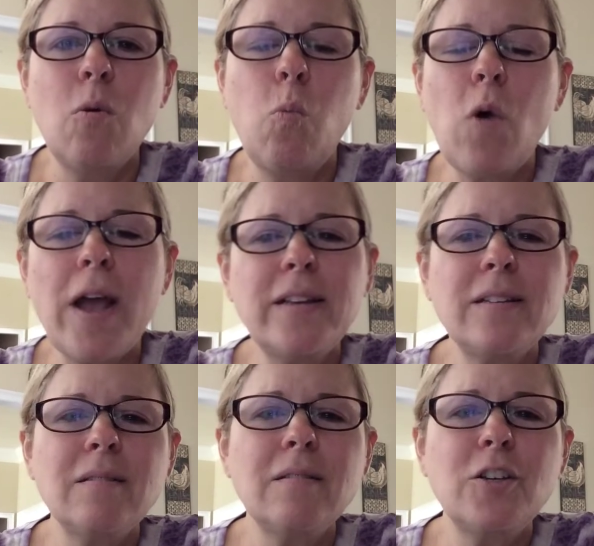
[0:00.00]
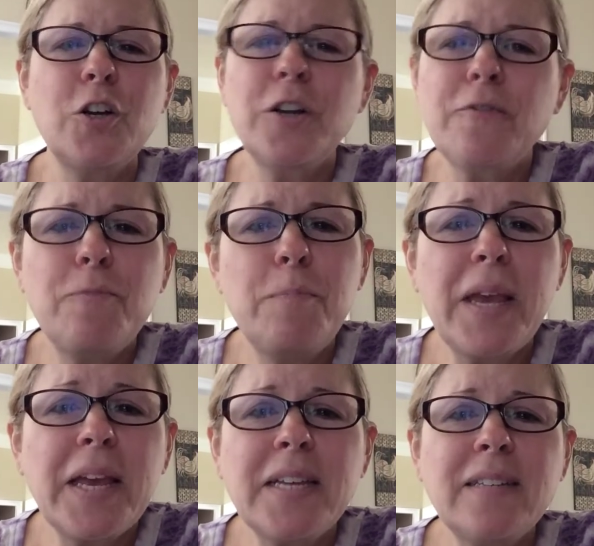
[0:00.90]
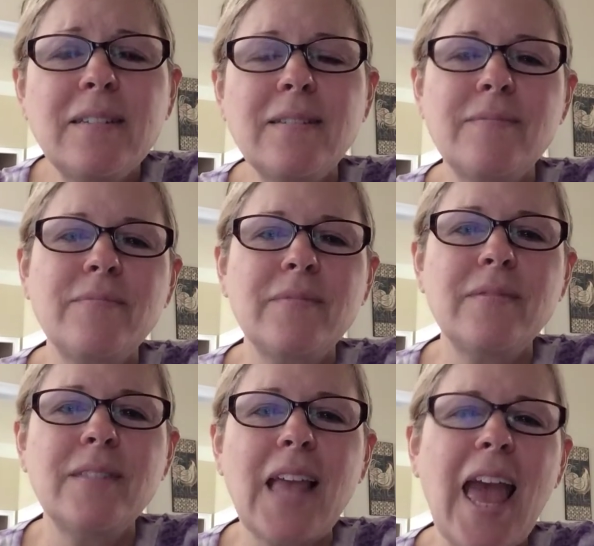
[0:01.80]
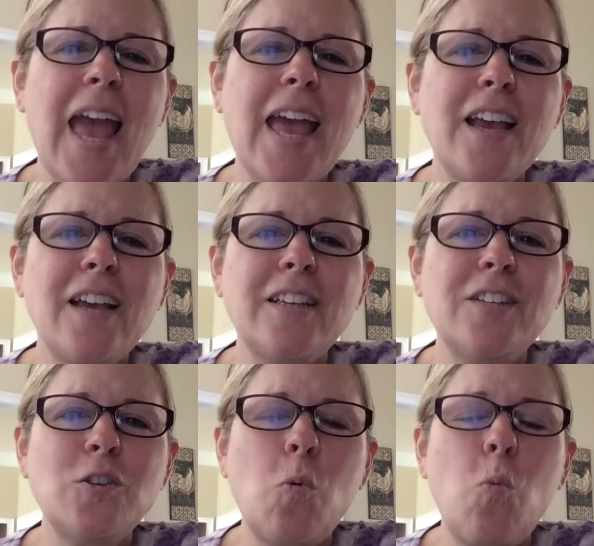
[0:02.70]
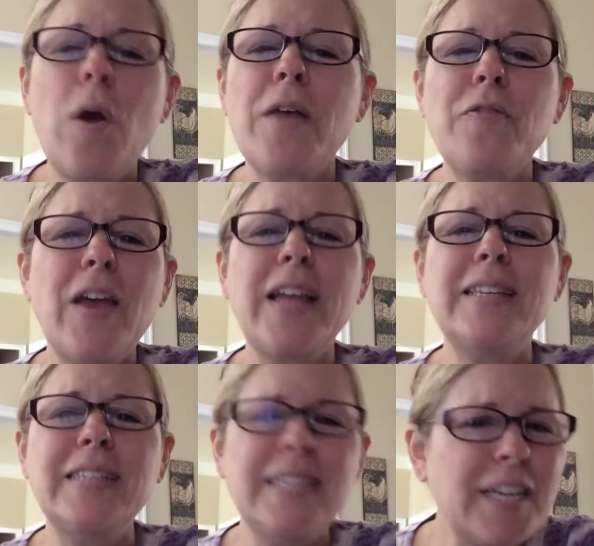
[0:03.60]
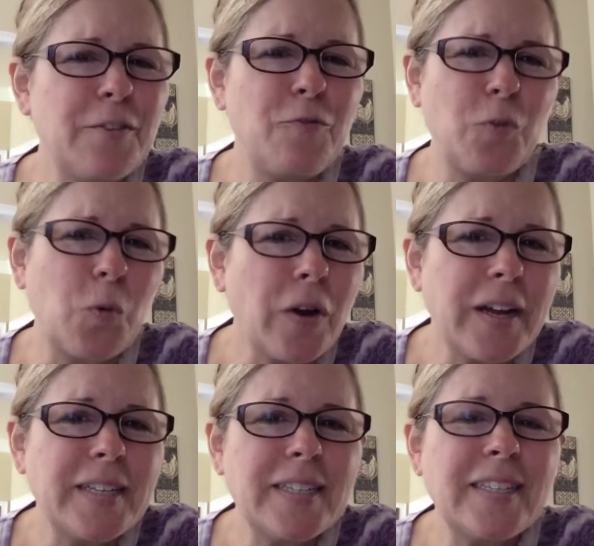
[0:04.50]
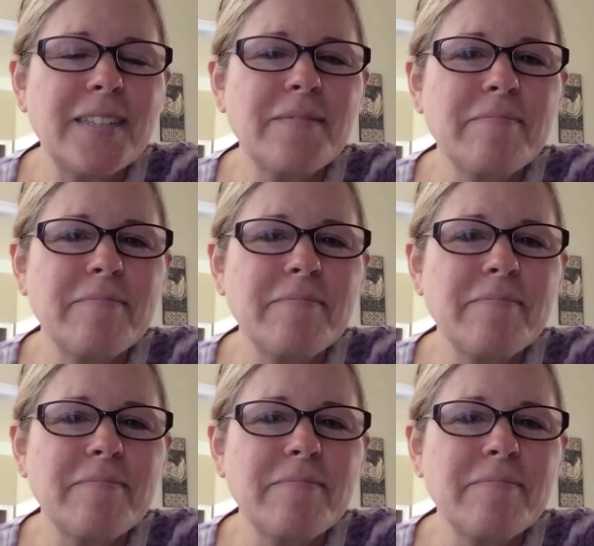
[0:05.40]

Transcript: what could have been, and what they did for it.